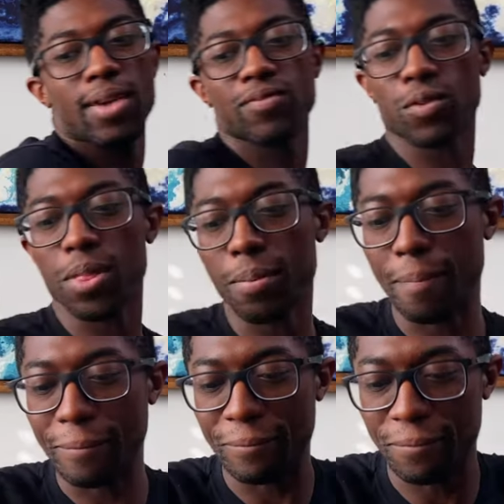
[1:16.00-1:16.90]
for the
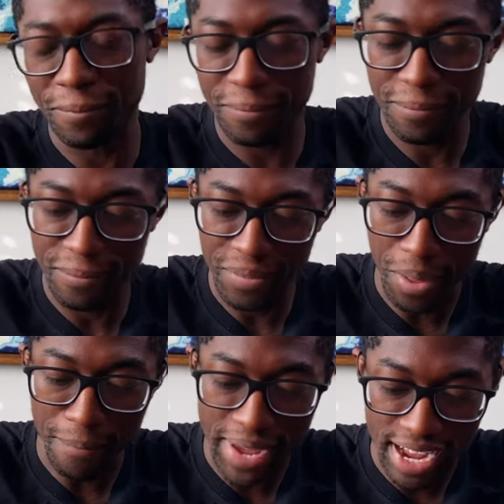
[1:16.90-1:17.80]

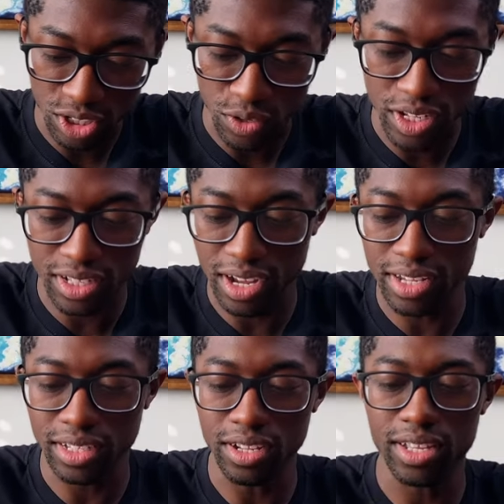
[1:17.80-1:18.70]
magic. So this
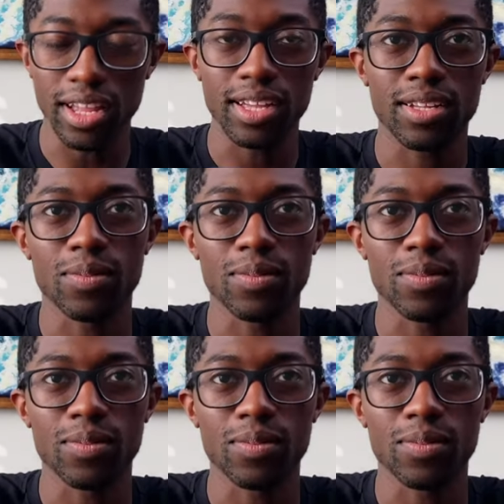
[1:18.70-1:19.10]
does look like,